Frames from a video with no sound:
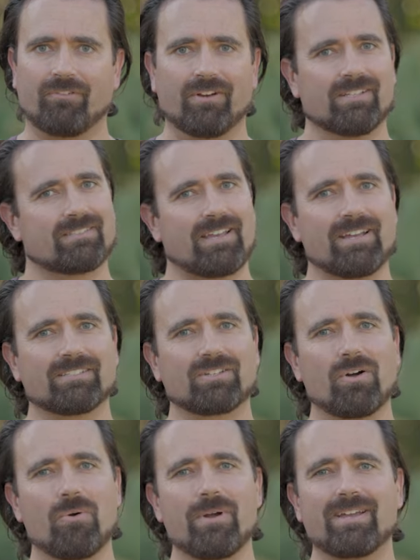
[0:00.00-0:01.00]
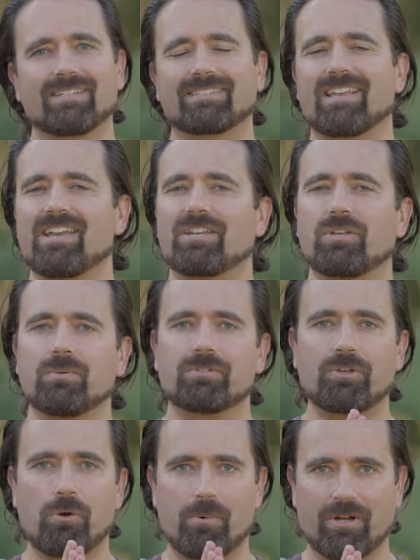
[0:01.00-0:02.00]
not have a camera crew or
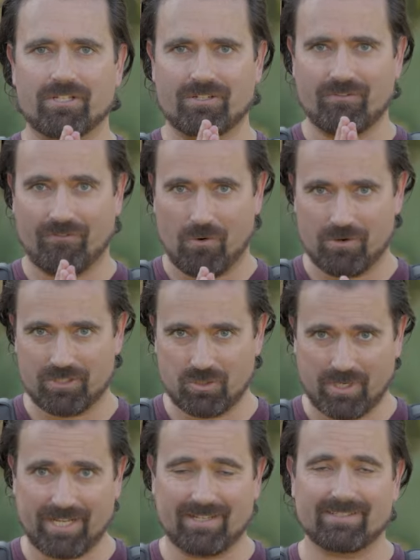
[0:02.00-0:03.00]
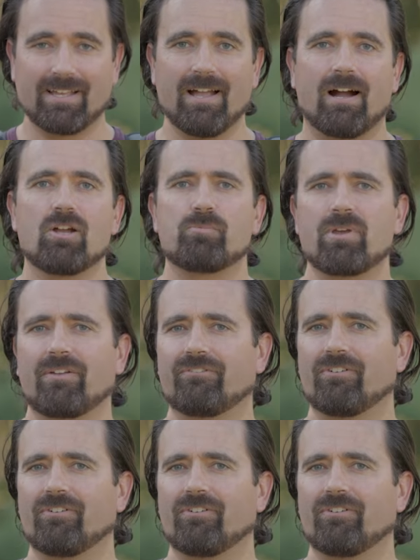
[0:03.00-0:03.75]
anybody else to help you with your production work,